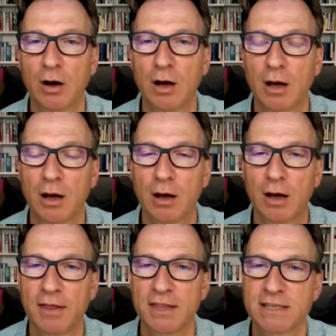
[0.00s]

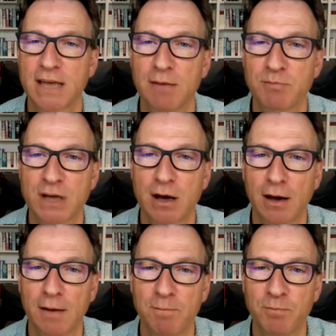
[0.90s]
at the same
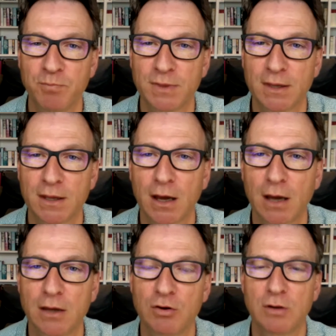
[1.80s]
time,
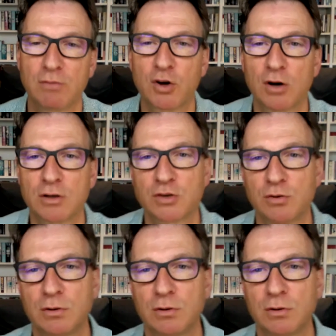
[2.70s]
you've got to